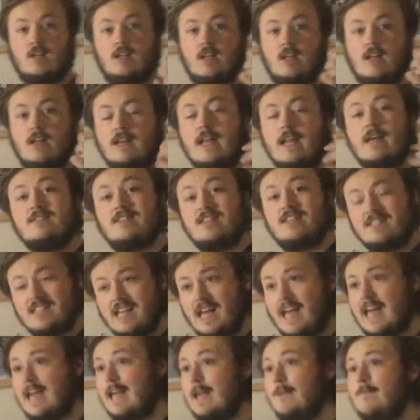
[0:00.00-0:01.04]
Now
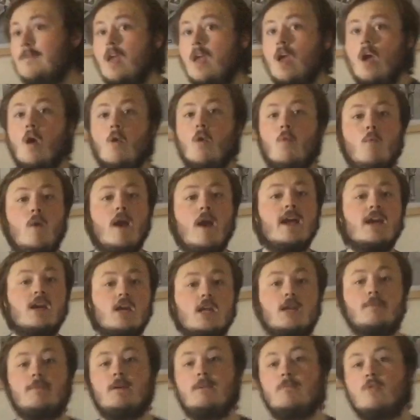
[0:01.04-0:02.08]
today, we're going
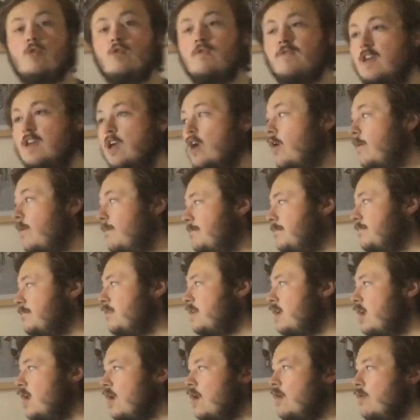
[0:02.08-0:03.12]
to be moving on.
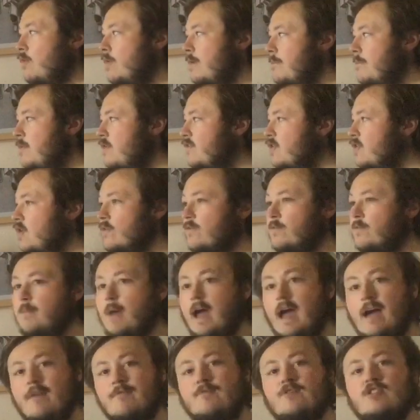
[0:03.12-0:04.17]
We're moving on from
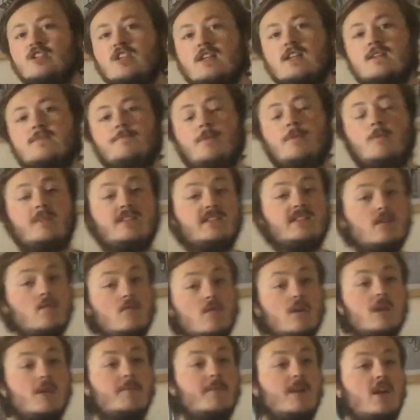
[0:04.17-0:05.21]
averages, but we're still
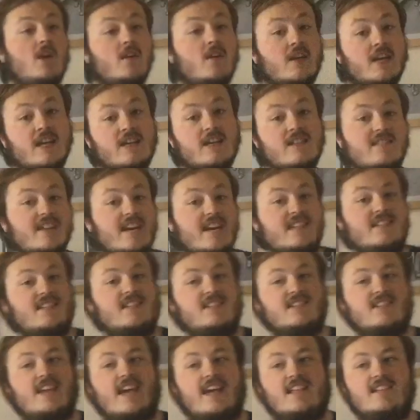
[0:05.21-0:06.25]
going to be looking at data
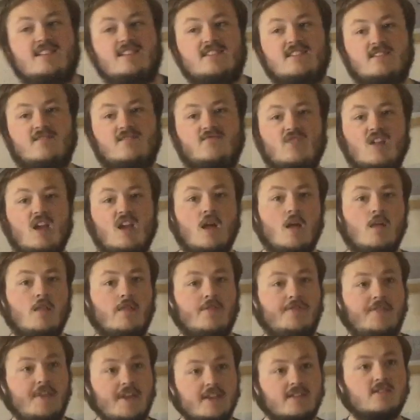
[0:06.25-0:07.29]
sets.
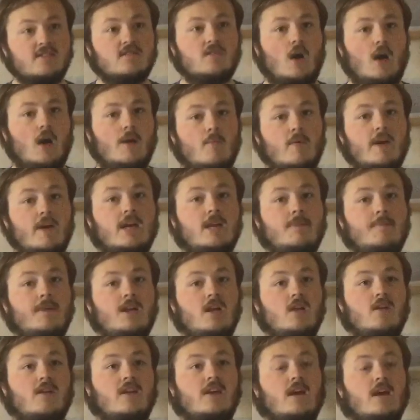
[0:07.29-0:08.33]
This time we're going to be
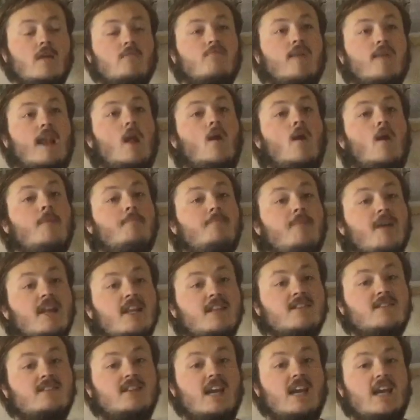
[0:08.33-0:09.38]
looking at
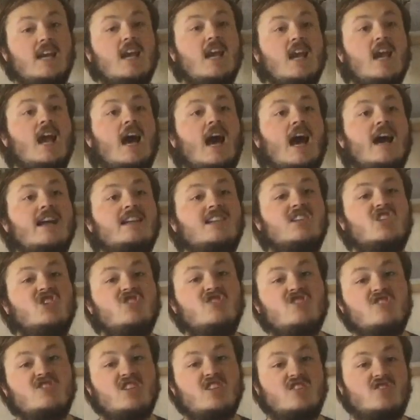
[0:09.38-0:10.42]
reliability and
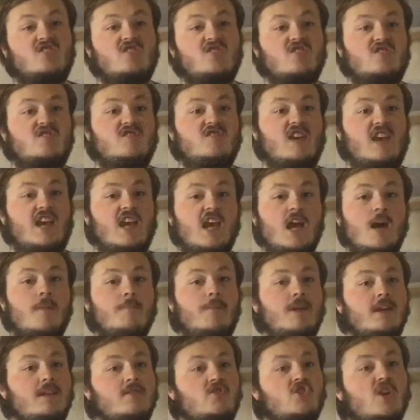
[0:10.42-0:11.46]
consistency,
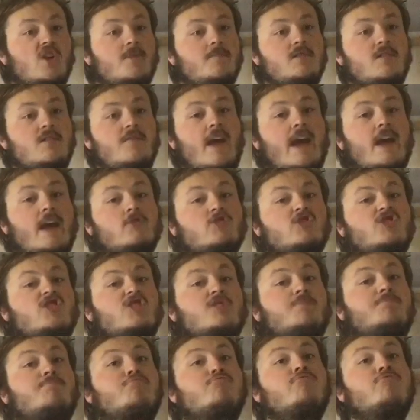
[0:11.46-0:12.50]
but in terms of how
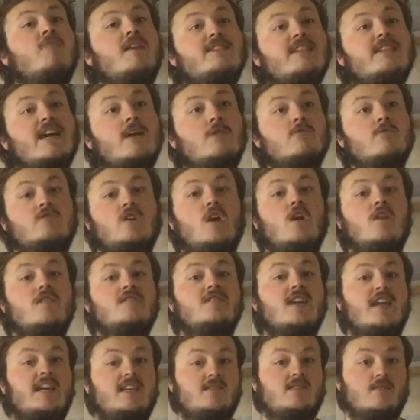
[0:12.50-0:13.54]
spread out our
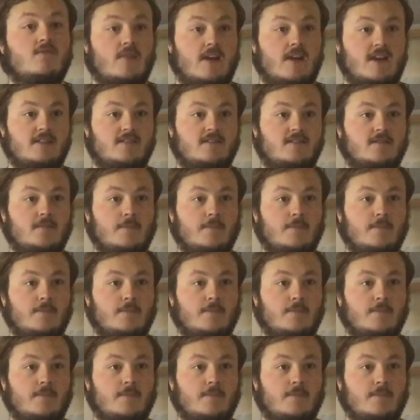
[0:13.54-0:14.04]
data is.